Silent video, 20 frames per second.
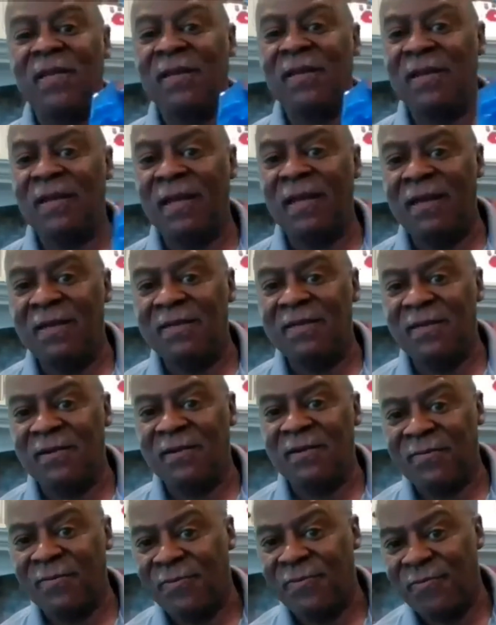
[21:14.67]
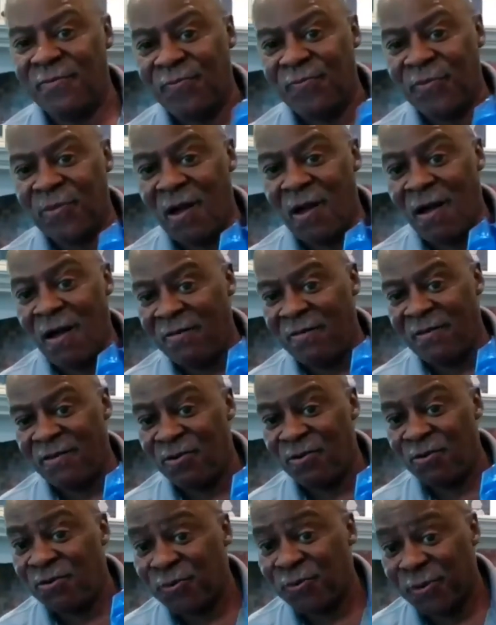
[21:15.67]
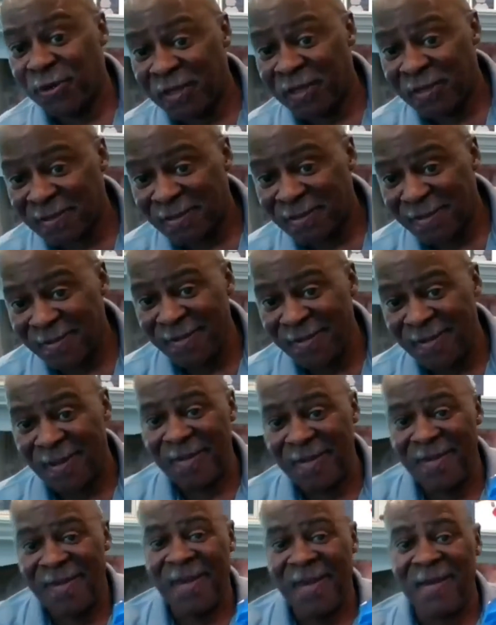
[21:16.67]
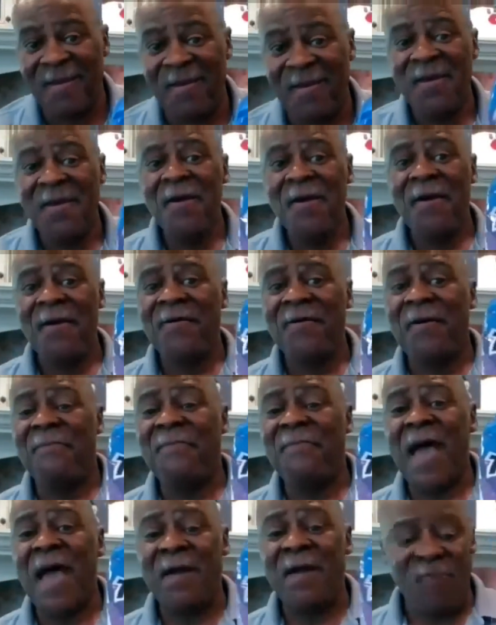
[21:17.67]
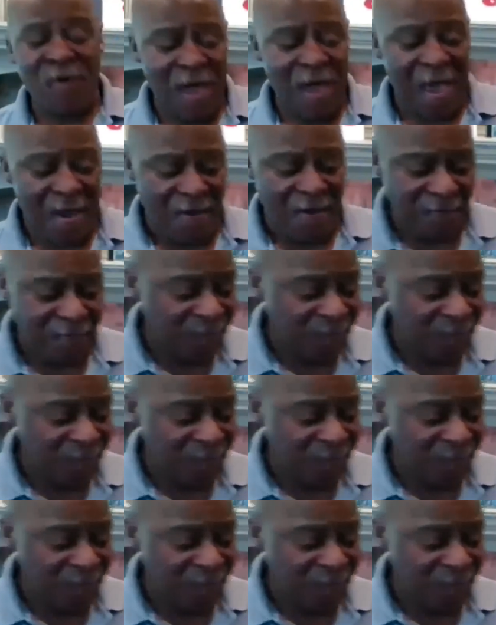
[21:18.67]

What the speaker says: didn't get into all the nutrients that a bag will have.